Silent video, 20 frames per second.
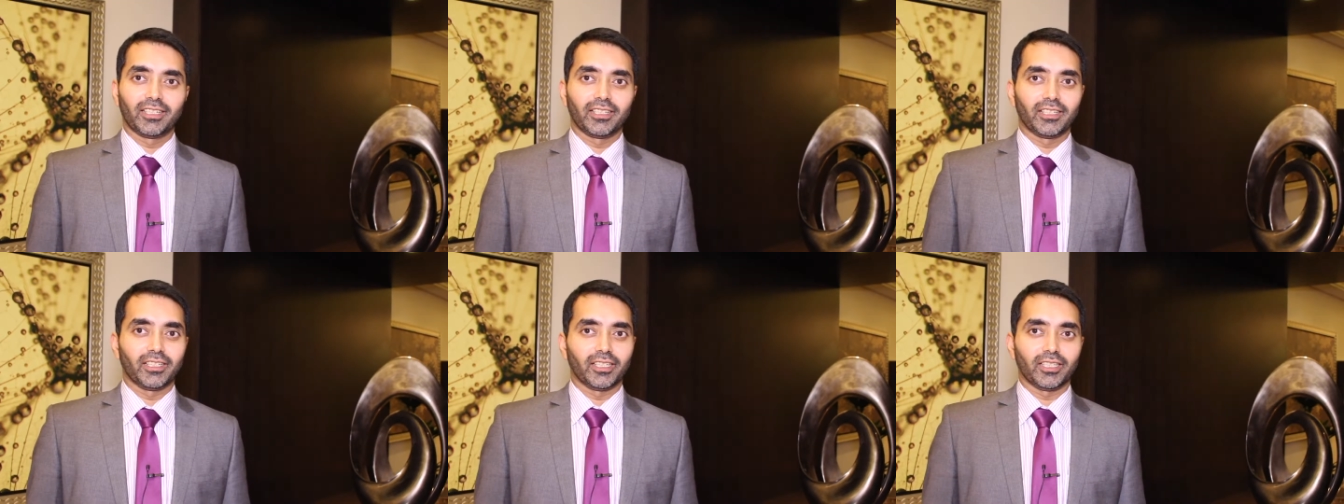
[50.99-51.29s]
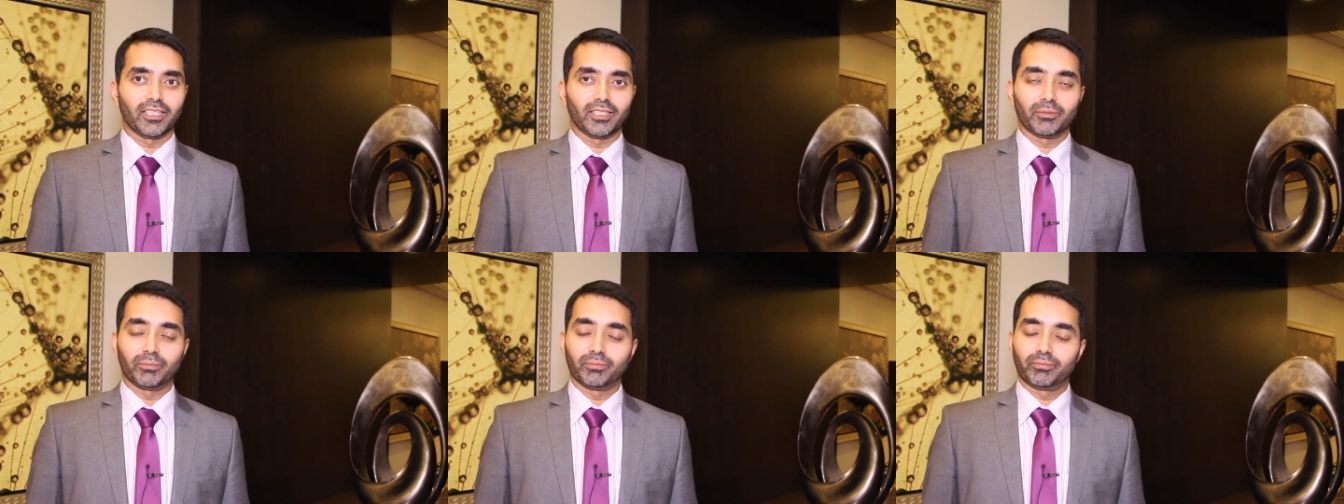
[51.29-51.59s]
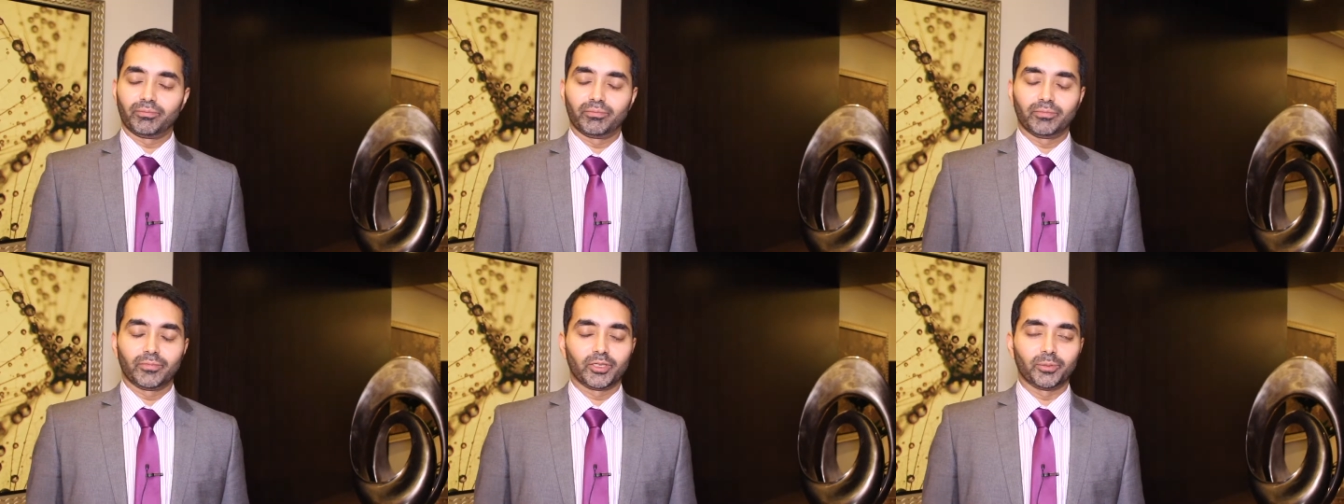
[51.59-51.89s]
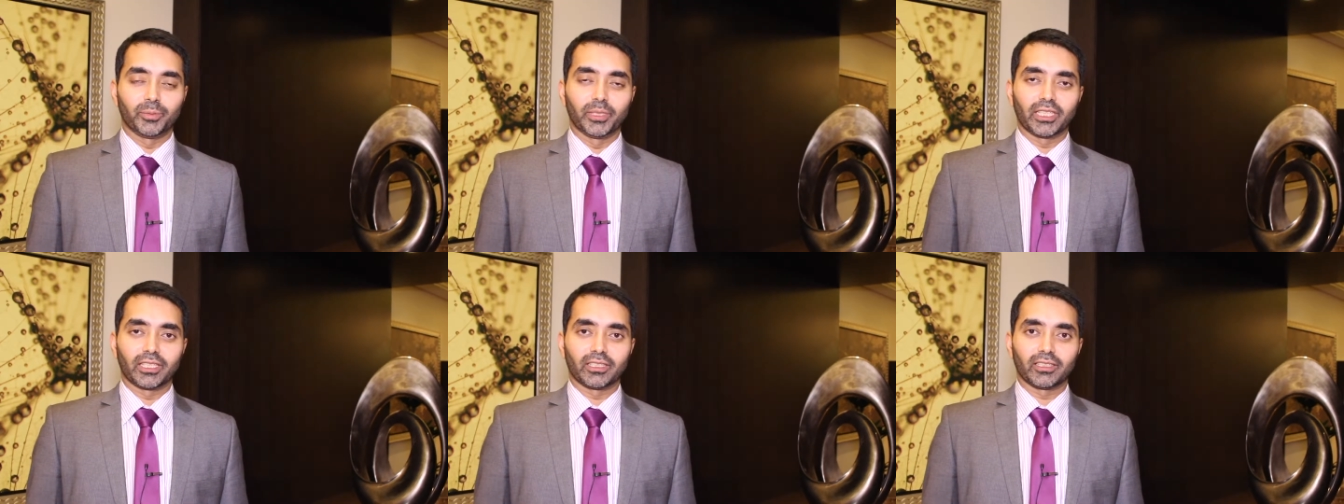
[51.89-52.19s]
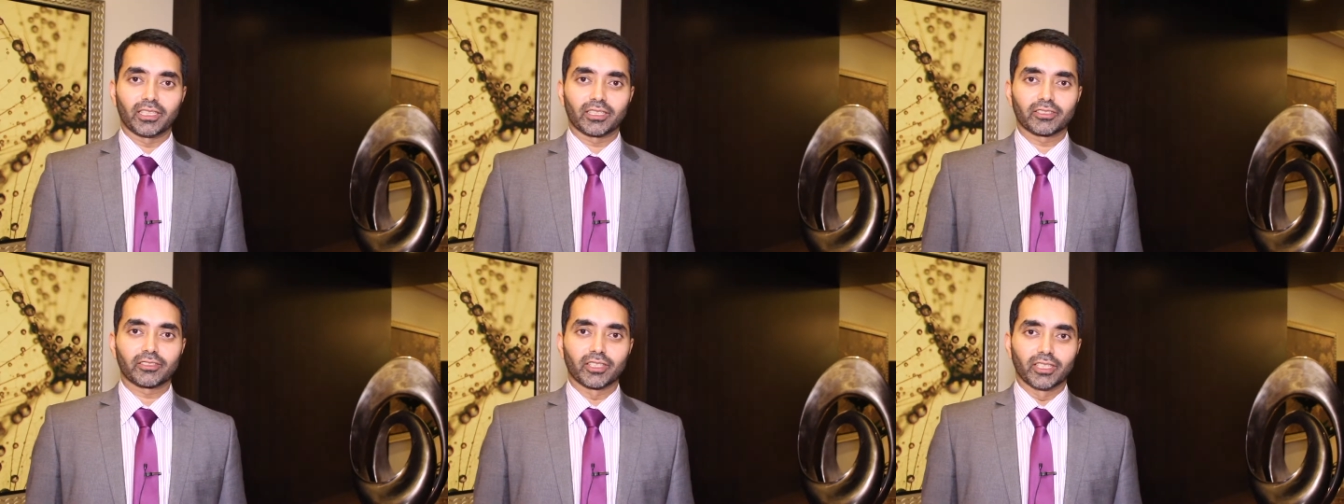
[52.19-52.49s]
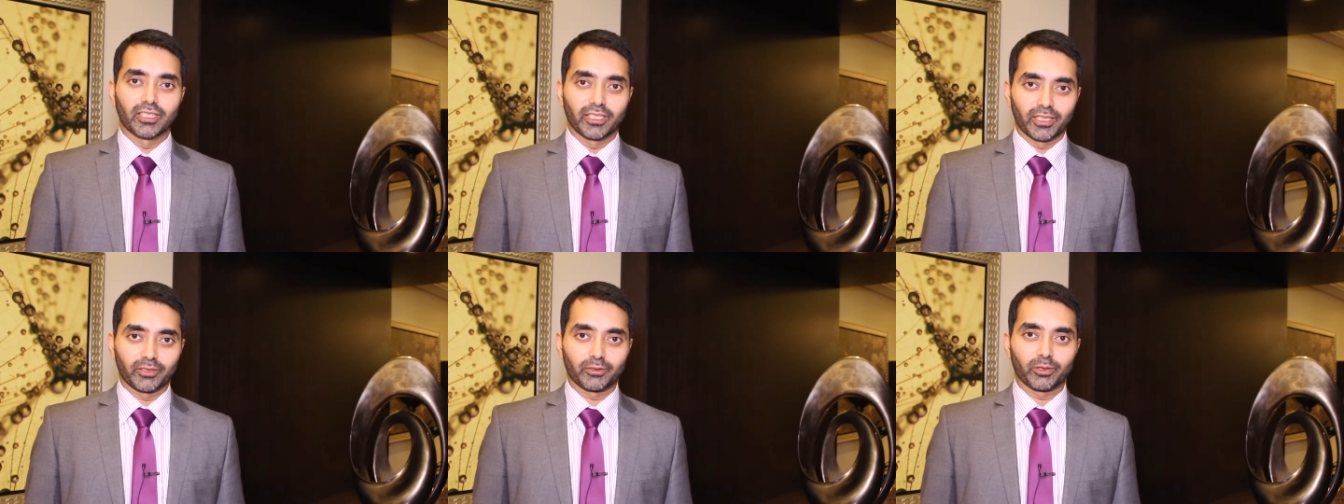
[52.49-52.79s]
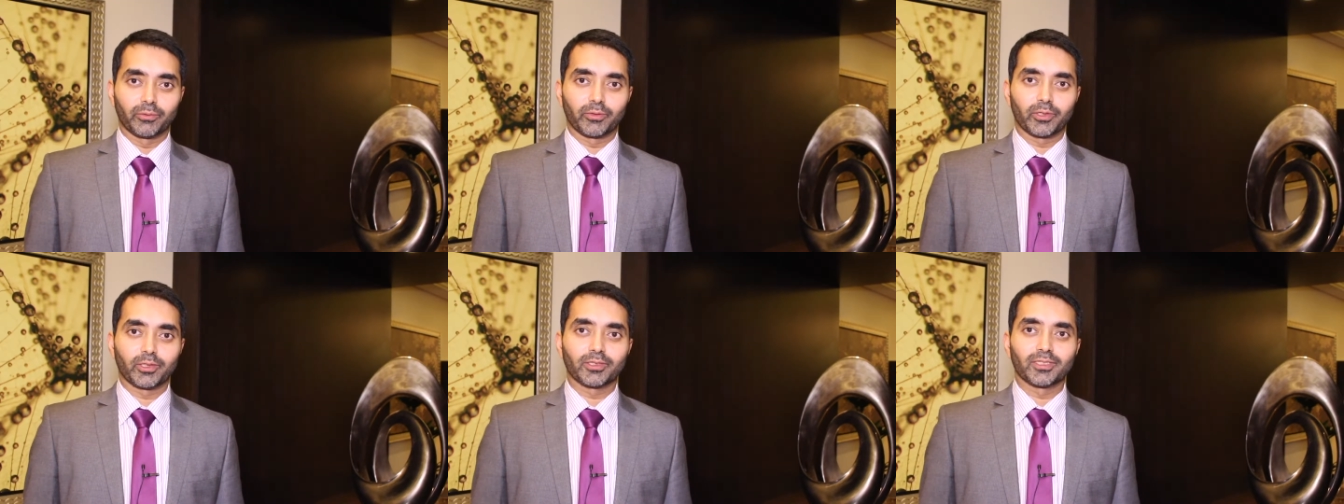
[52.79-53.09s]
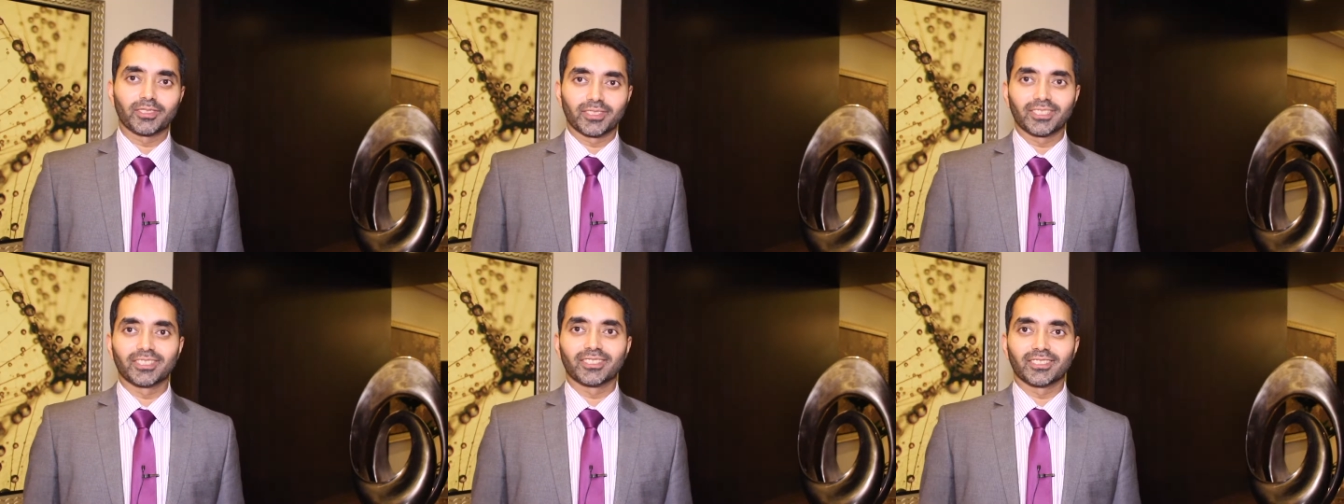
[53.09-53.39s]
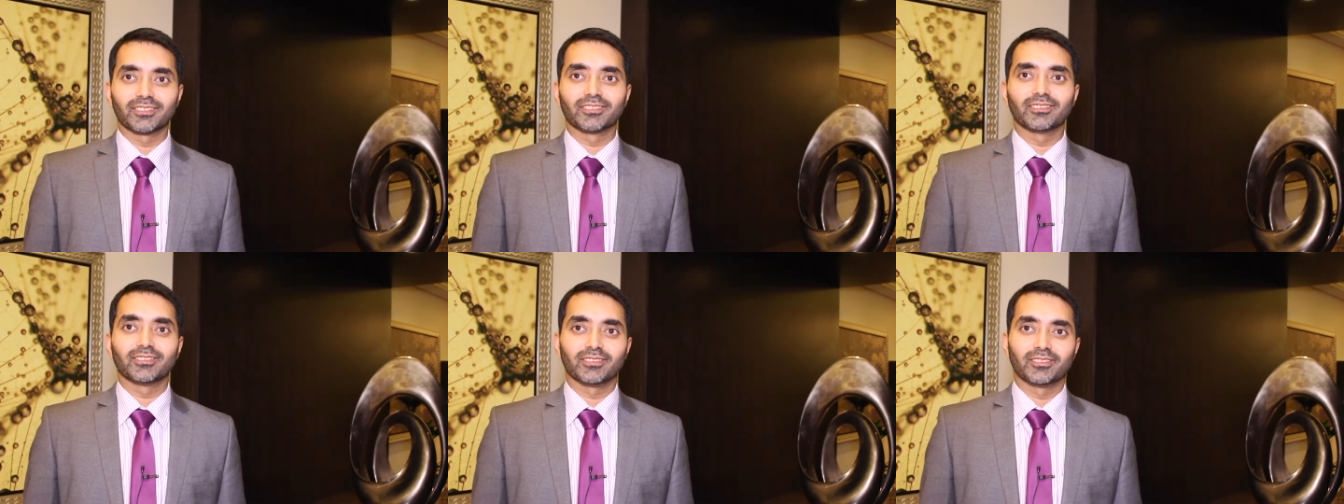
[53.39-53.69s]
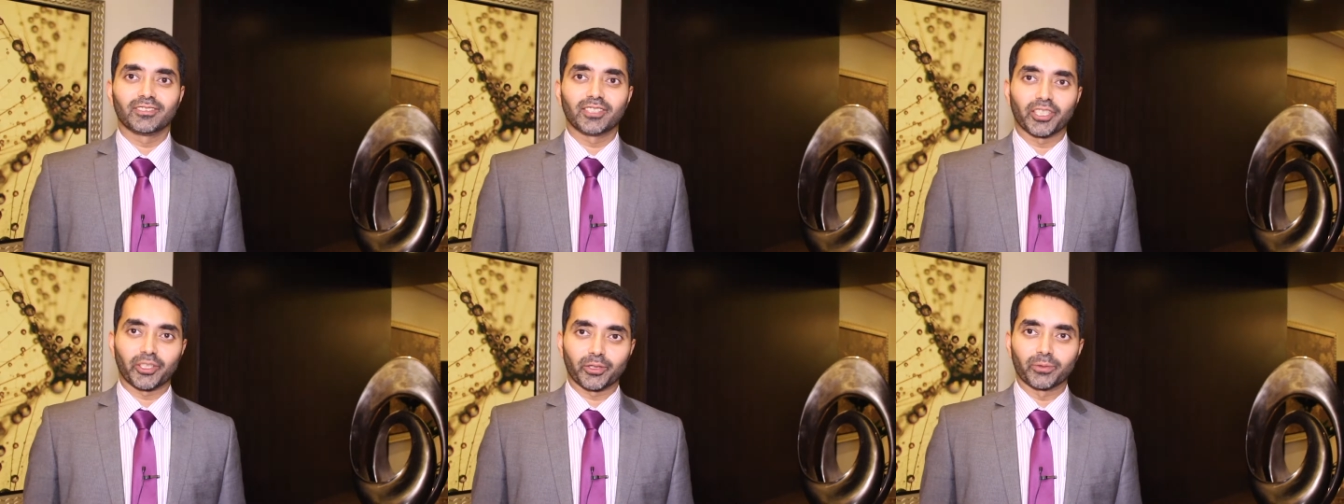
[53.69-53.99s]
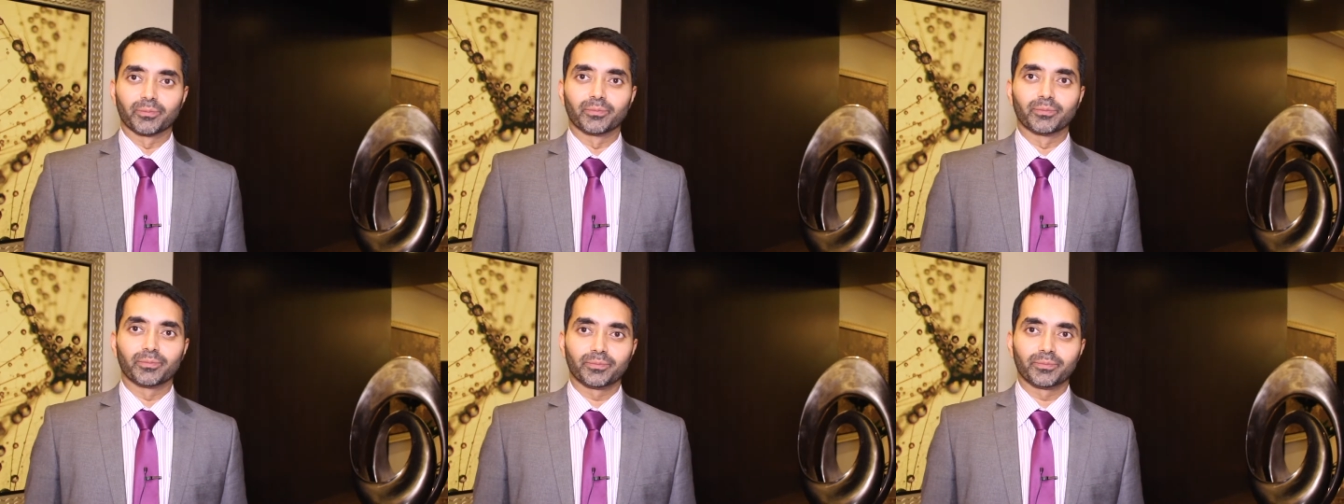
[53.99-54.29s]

Uh, it's been an excellent day so far. Thank you.